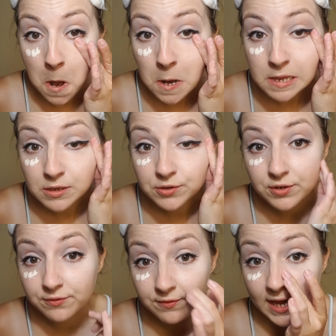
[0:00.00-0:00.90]
You can use
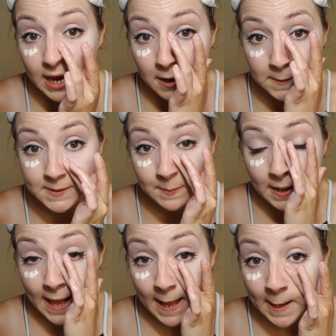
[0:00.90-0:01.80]
your finger to
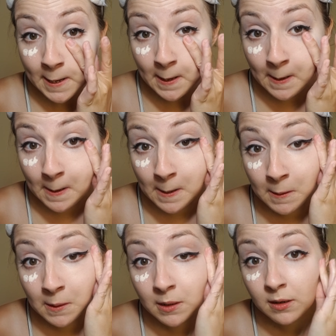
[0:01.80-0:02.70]
blend.
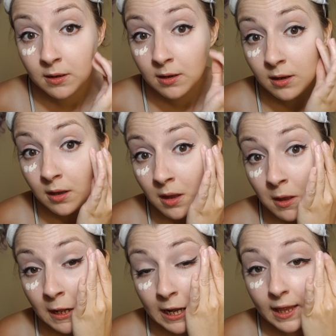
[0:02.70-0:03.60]

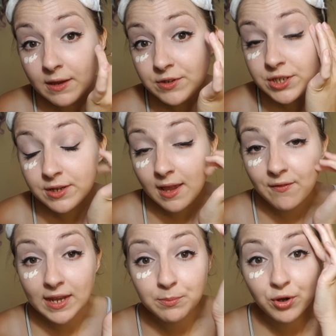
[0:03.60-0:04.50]
But if you don't have
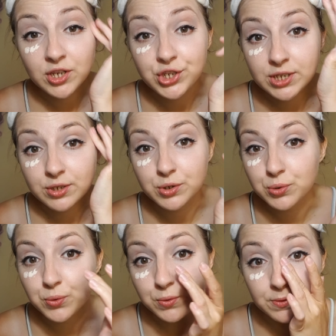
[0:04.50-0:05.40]
any brushes or
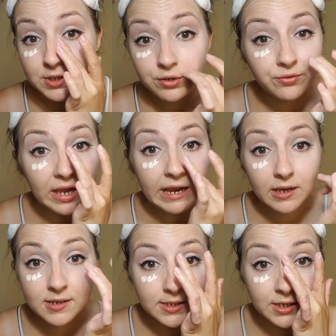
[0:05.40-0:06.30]
tools, your
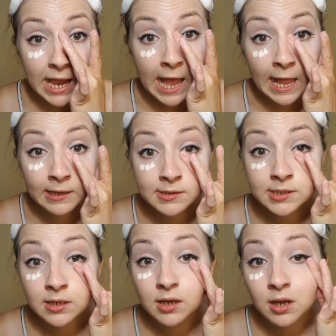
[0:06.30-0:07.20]
fingers and your hands
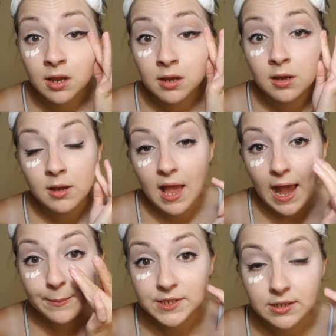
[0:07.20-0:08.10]
are
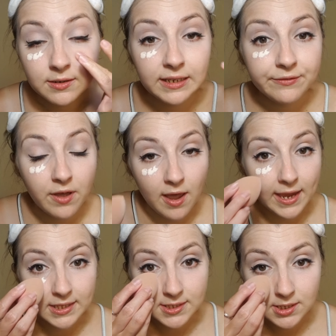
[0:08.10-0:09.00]
absolutely
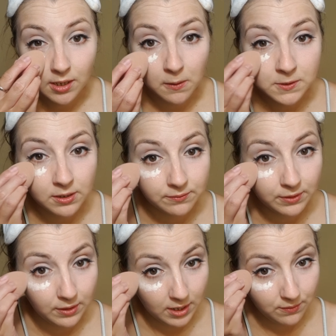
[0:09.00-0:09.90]
fine. So don't
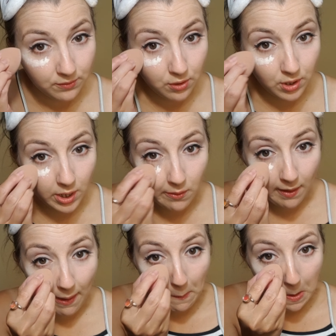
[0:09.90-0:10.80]
feel like you've got to go
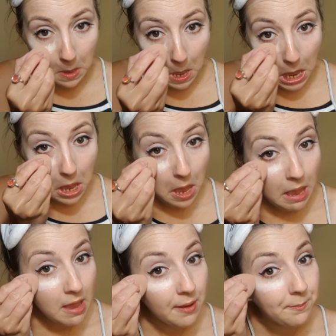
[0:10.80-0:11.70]
out
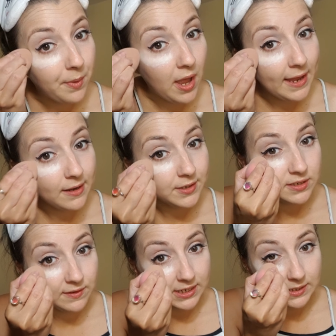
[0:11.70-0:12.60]
and buy loads
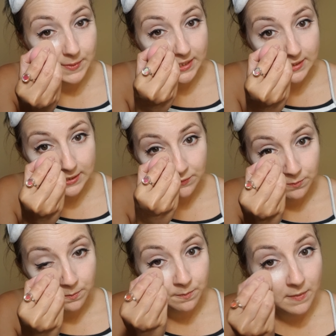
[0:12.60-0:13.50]
of expensive
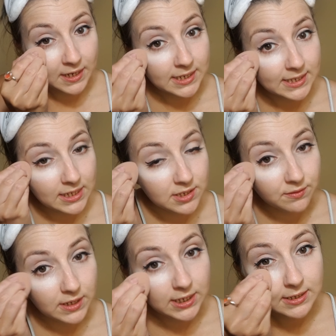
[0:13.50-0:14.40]

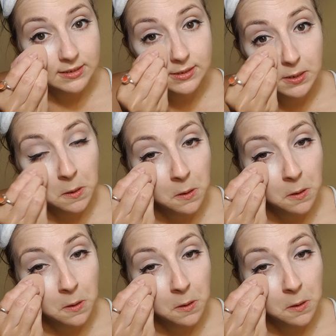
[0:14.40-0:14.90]
accessories.